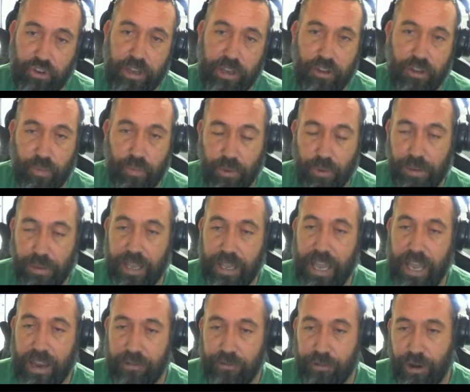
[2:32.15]
because we were playing
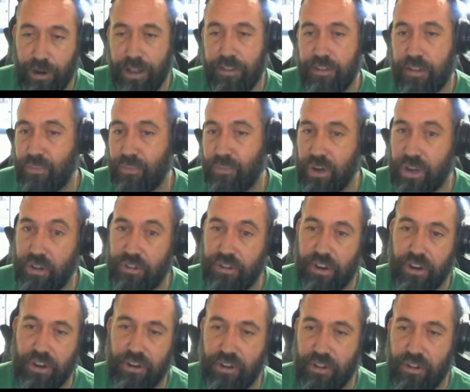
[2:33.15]
hand for hand, someone else
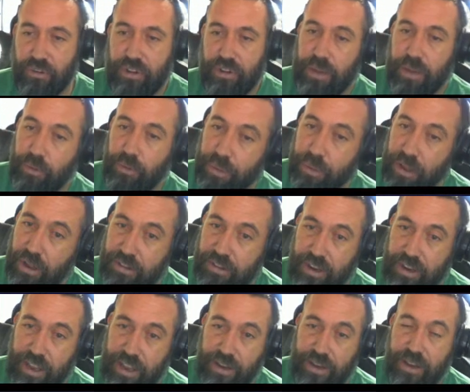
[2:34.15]
on another table
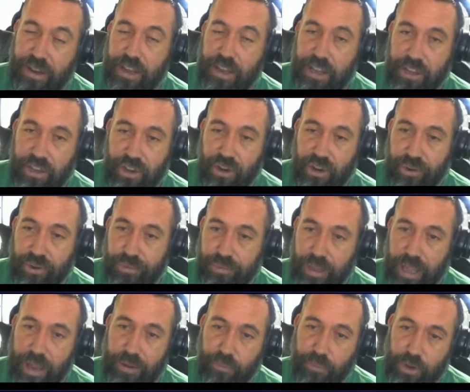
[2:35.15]
busted,
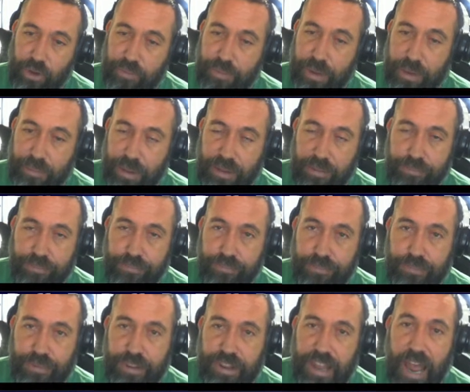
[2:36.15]
and which made me
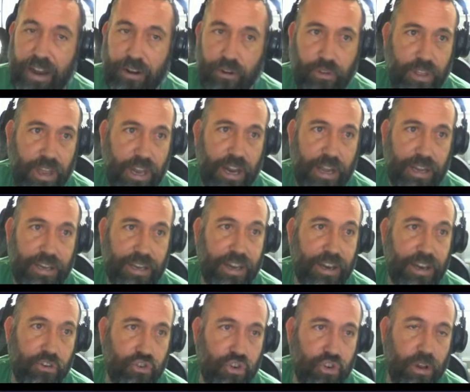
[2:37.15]
sadder that I
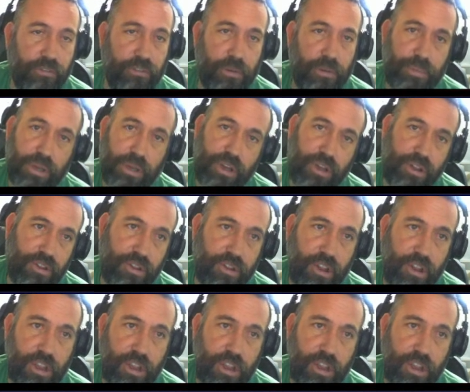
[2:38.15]
didn't shove it, because